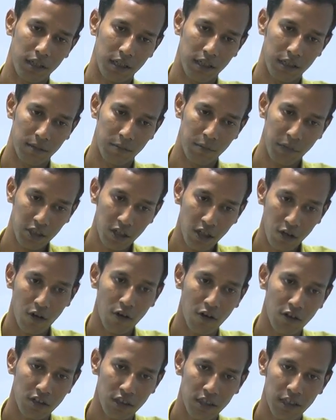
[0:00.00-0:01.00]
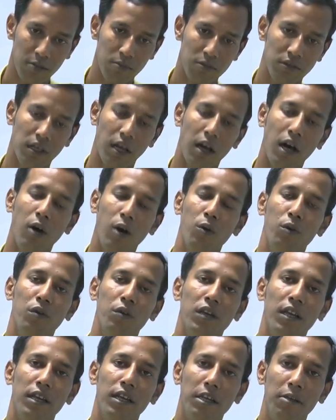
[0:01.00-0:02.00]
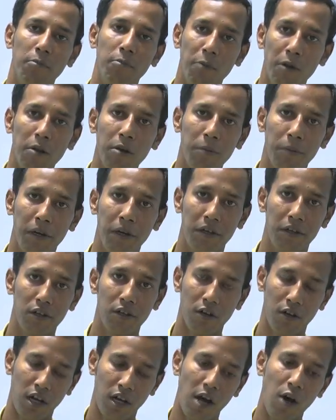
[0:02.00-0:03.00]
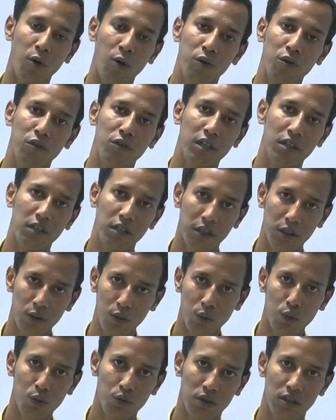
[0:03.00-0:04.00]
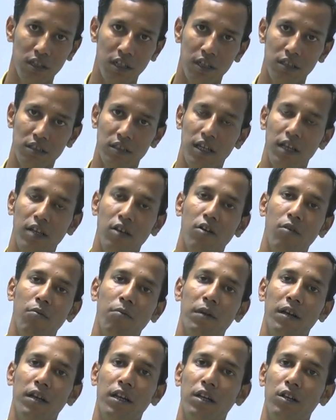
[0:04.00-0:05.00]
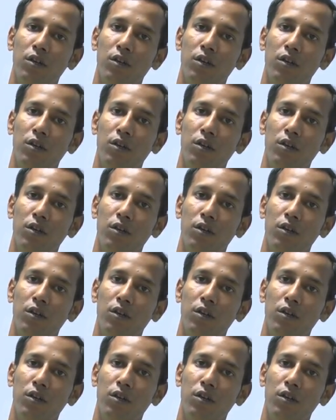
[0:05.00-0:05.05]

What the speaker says: methodology, that means how you can implement or how you can use the design compiler